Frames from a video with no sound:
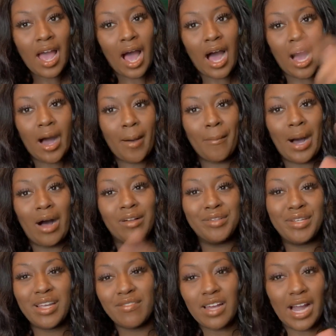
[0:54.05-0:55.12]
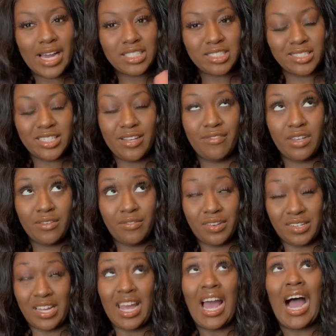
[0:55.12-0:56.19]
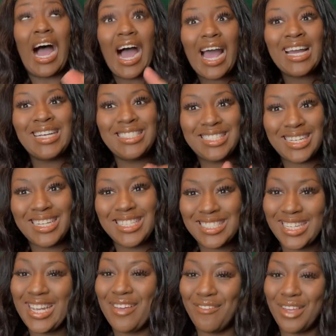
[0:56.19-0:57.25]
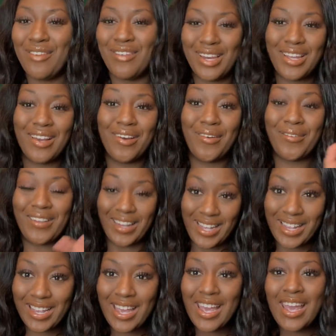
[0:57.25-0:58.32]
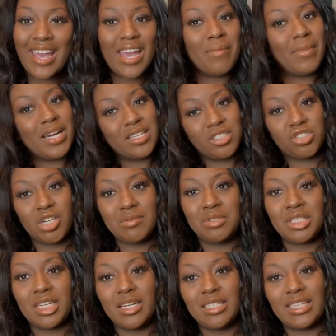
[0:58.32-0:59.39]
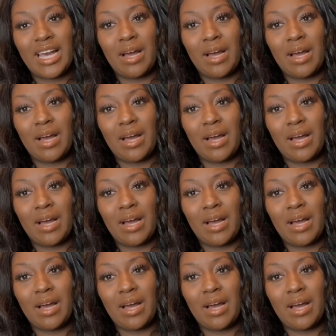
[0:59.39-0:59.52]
I'll leave the IGTV video link in my description down